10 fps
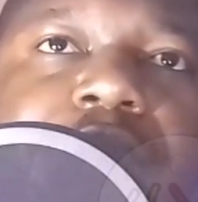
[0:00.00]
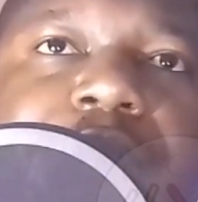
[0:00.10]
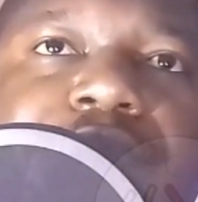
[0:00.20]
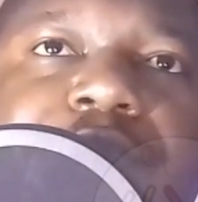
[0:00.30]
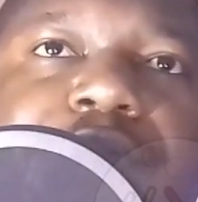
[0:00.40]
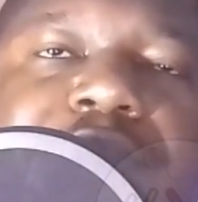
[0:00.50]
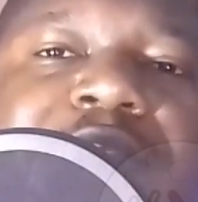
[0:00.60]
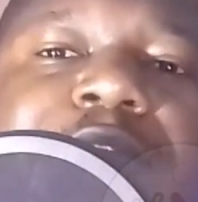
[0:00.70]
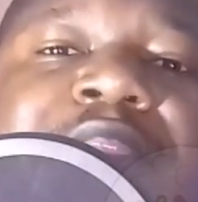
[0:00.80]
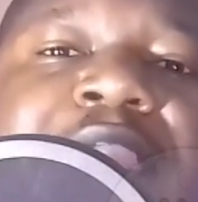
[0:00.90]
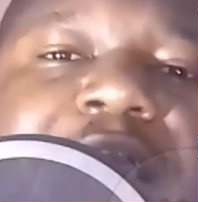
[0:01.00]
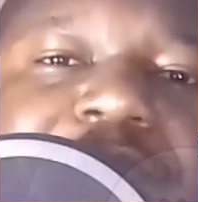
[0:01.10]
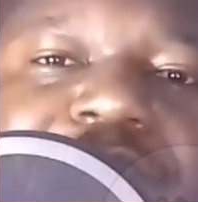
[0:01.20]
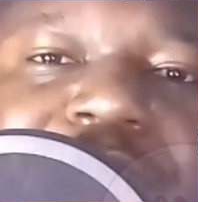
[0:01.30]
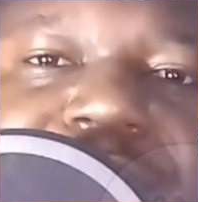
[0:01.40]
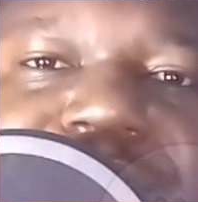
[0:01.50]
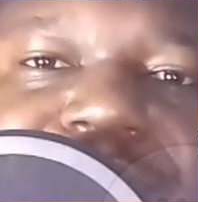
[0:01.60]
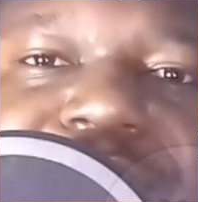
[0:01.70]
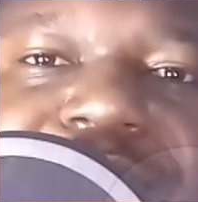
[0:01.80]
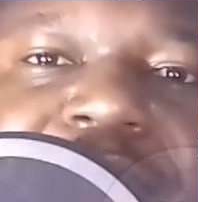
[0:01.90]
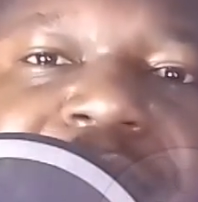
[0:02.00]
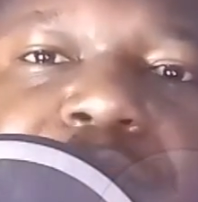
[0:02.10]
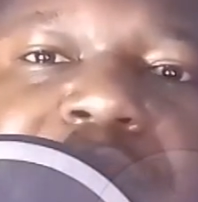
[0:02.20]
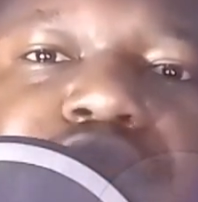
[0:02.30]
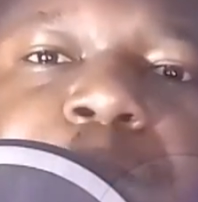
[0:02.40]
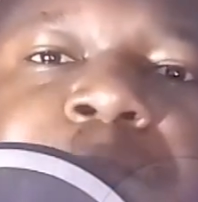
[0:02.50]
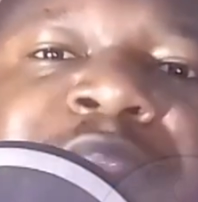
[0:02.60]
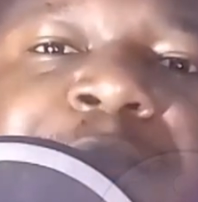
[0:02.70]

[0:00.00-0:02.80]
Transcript: what do they call it? They have guests and they want